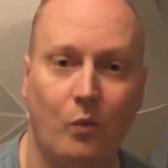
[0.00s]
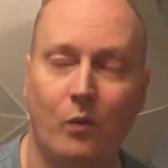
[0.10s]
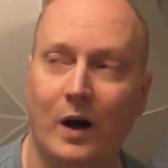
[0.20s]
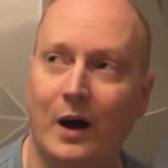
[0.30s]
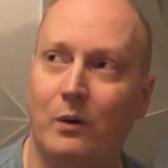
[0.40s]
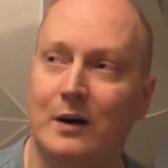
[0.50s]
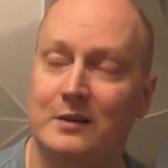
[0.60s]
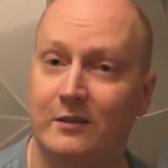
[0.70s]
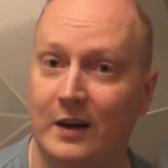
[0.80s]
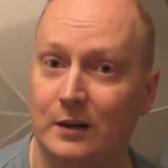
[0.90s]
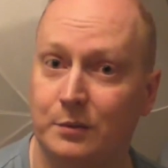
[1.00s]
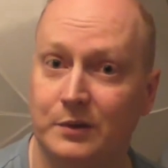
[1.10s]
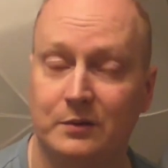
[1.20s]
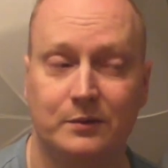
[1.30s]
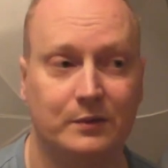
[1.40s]
how I
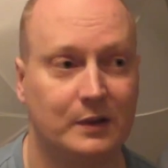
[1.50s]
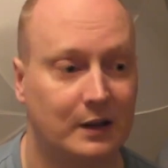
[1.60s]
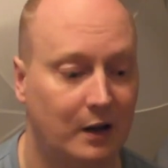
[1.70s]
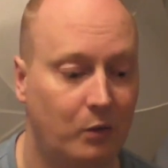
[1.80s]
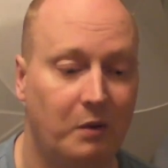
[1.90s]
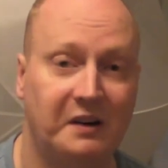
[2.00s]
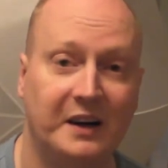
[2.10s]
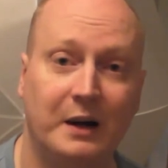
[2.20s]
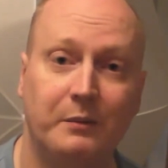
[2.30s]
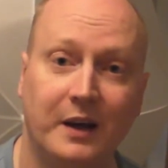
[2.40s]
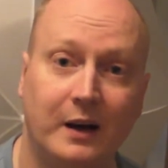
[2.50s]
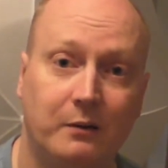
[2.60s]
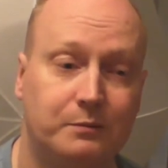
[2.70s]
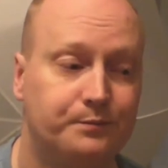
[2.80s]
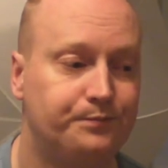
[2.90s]
developed, and where I am now.
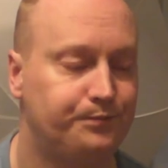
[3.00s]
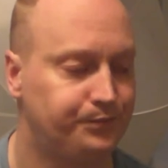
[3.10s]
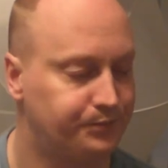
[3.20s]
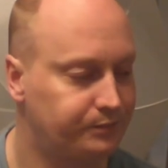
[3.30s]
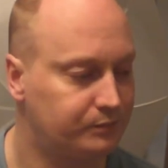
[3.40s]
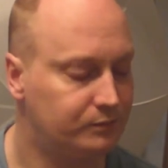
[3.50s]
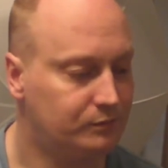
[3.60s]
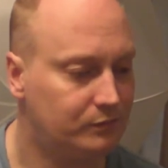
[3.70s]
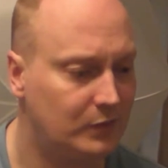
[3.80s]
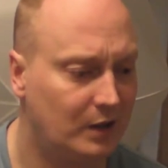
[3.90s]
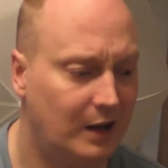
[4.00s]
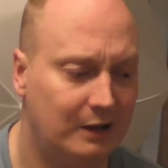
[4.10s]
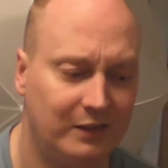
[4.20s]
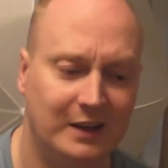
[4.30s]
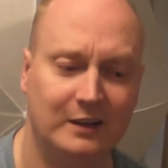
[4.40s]
I
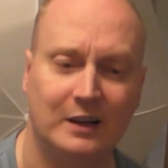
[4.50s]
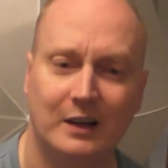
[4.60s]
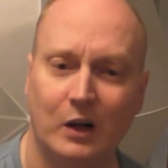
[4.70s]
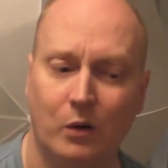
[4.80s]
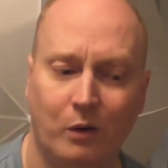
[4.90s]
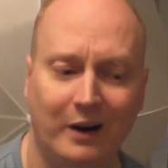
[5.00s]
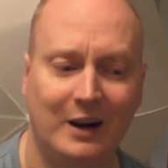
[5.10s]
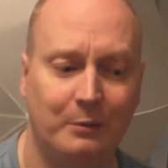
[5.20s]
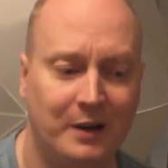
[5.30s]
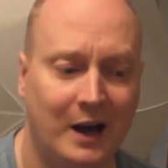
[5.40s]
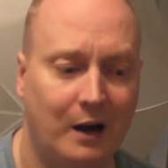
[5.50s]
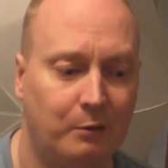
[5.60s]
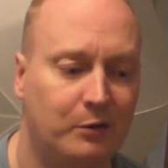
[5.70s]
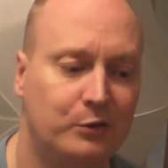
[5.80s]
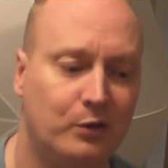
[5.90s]
think where I am now,
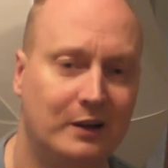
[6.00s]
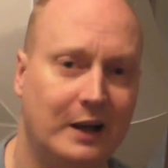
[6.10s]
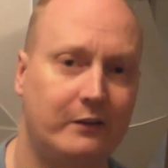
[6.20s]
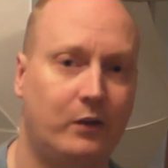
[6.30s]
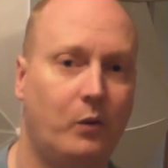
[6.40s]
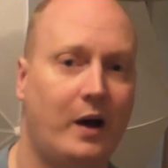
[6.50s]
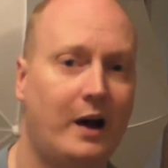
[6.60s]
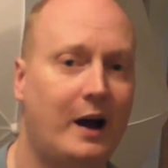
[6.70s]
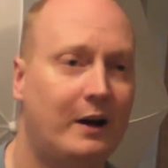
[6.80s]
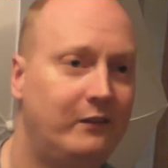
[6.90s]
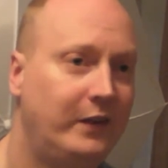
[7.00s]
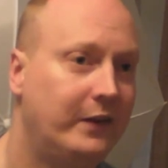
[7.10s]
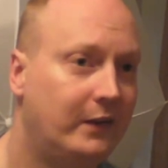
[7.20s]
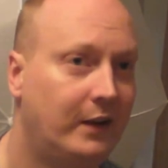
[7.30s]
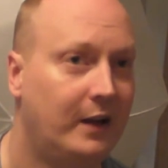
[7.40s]
I'm up to a level where I
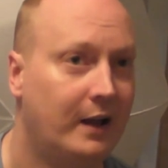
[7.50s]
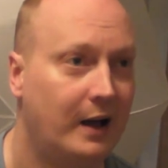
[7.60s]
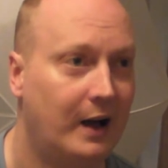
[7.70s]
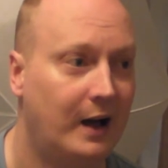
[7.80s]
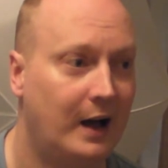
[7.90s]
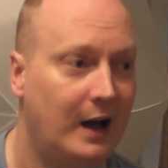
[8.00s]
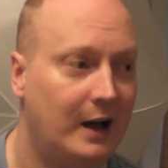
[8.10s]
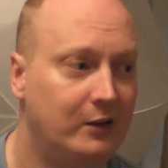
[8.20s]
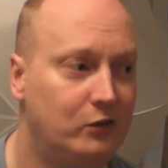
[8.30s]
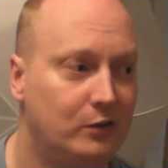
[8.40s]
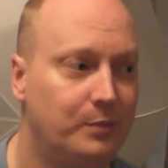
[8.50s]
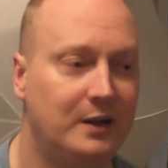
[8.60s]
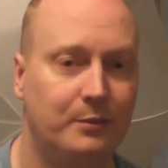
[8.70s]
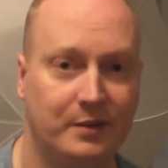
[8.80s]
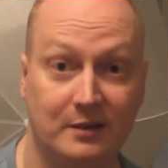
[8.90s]
feel I should be
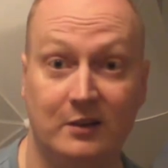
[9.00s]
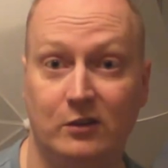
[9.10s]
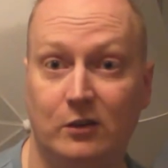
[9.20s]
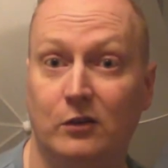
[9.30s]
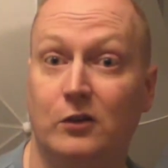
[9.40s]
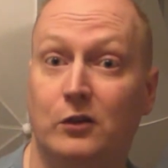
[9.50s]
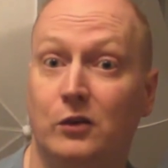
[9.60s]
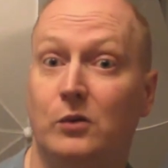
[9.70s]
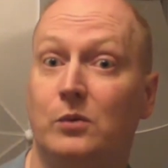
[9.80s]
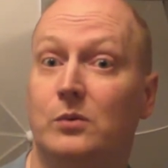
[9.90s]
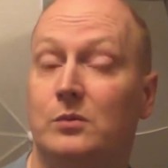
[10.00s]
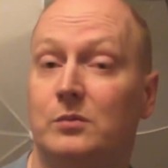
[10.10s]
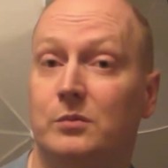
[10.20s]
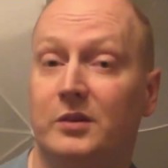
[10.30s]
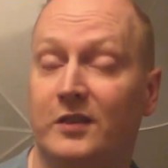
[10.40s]
in a position to do
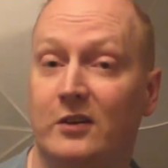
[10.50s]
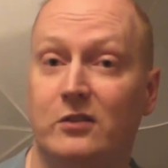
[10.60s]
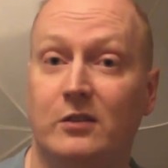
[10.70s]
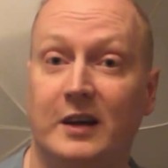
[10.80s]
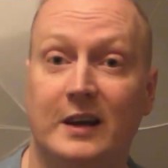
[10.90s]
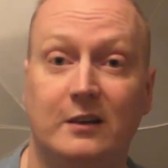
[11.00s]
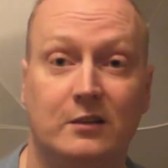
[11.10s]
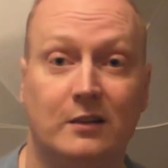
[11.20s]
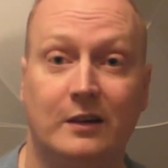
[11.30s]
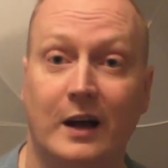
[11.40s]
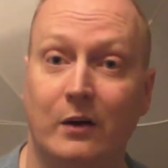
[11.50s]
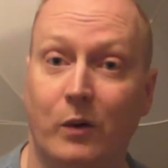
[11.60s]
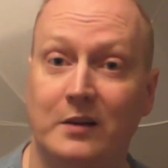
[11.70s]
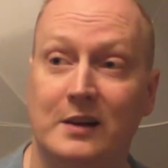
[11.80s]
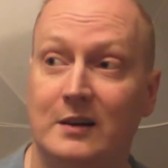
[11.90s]
professional gigs like
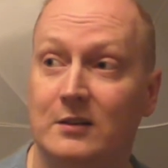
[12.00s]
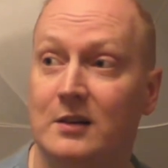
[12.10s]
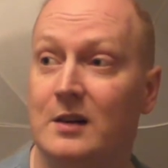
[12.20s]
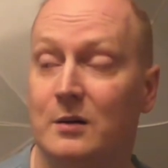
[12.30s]
weddings,